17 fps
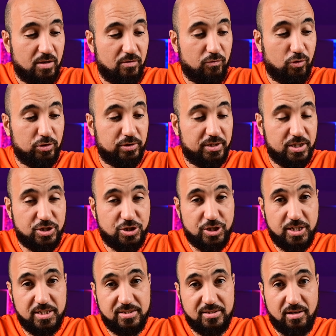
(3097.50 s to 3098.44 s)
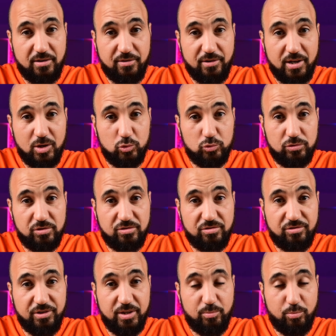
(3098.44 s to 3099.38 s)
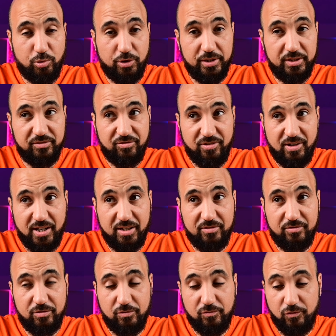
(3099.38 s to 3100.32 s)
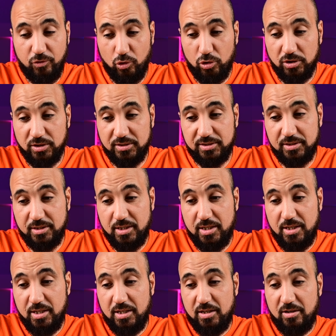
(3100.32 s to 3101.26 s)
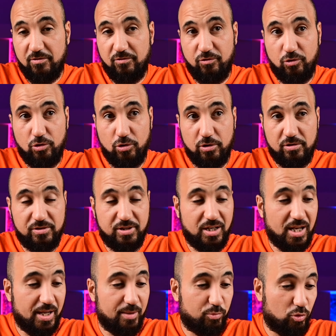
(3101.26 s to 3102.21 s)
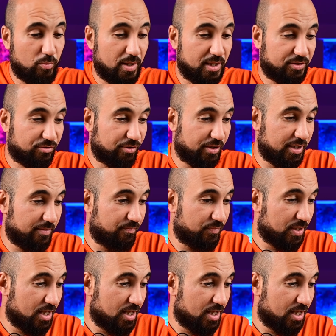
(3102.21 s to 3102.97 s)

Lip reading: voltage is around 3.5 volts for the LiPo battery.